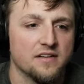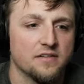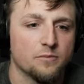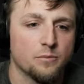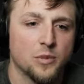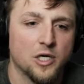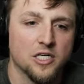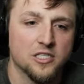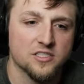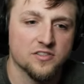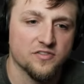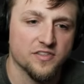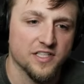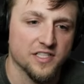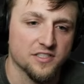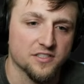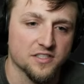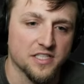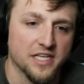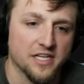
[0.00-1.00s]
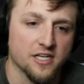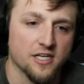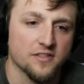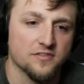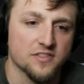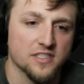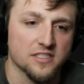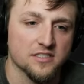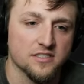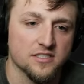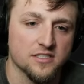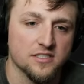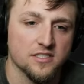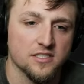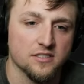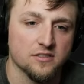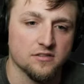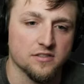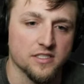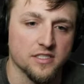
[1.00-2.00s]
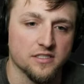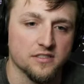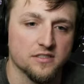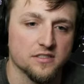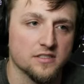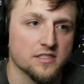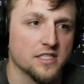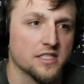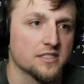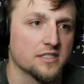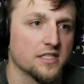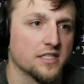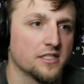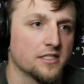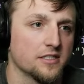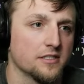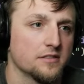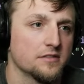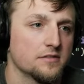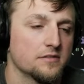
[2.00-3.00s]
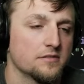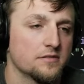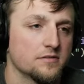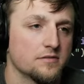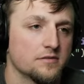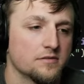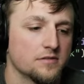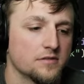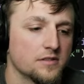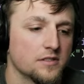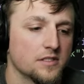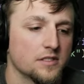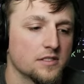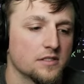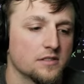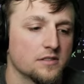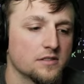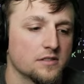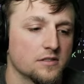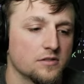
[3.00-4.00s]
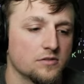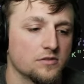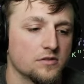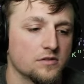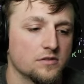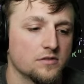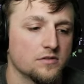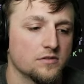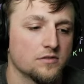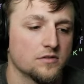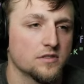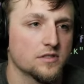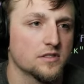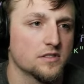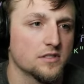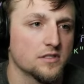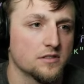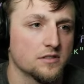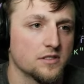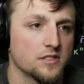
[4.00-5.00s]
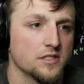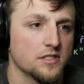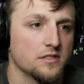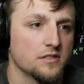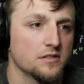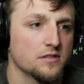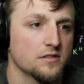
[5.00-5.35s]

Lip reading: Parse failed at offset 63. Syntax error. Go to 63.